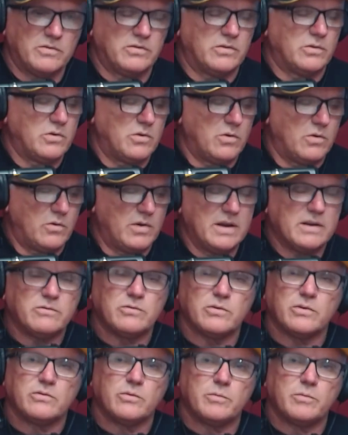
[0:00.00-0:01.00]
So your
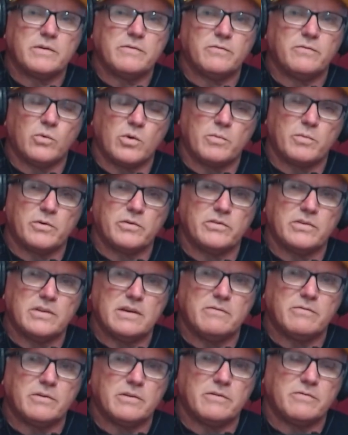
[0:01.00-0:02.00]
interest would be
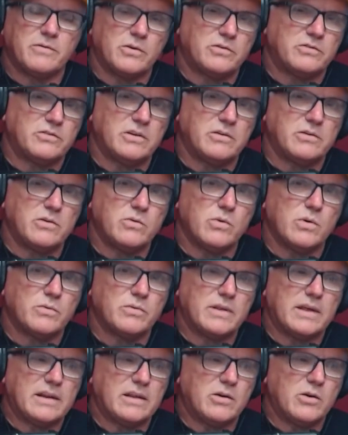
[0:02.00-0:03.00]
4% for the first year you
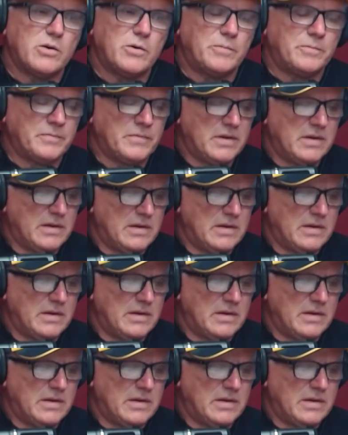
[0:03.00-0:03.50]
owned that home.